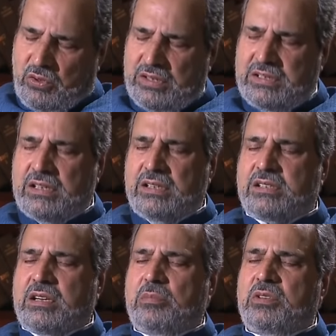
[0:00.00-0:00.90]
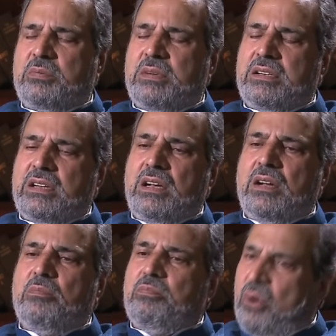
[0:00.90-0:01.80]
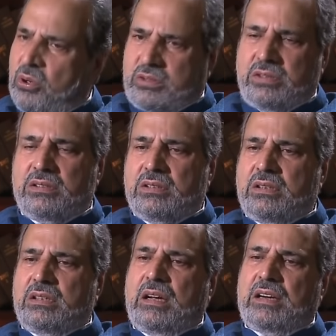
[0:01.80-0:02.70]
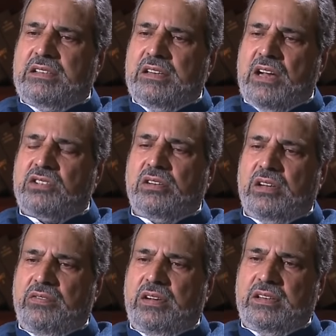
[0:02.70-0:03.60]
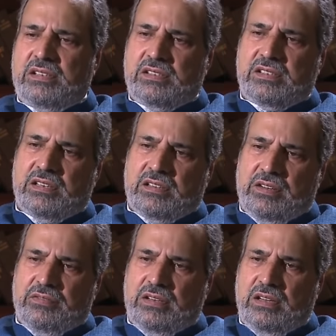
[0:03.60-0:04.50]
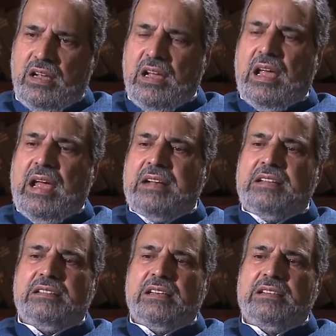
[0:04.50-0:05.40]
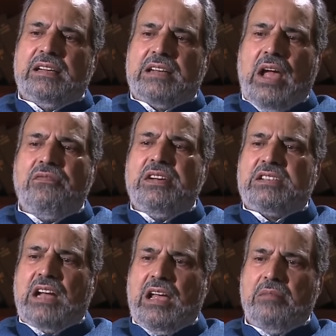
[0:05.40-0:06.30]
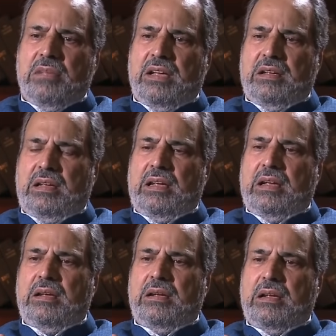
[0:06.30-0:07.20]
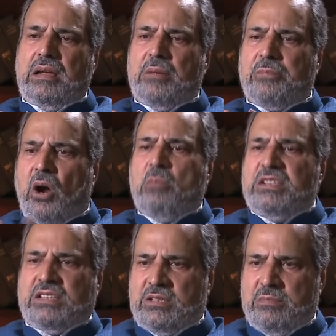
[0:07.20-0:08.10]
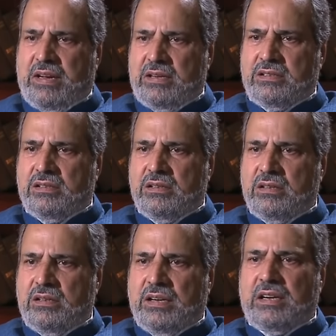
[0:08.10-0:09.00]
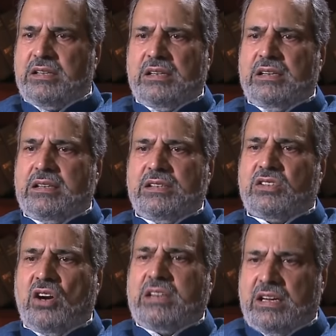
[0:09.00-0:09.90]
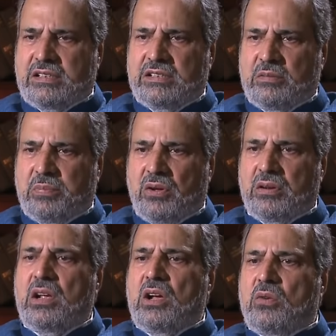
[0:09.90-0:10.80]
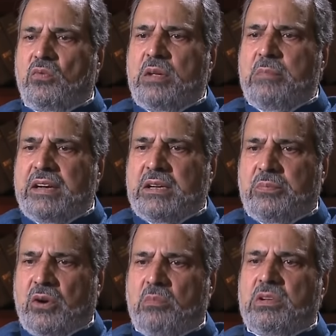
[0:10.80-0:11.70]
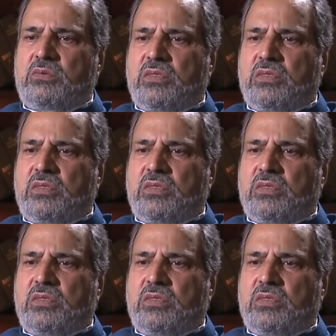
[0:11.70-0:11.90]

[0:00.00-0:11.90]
Political establishment, both at the national level and the state level. Right. And they think that every time a, a, a promise is made, it's, it is not acted upon. We made a promise.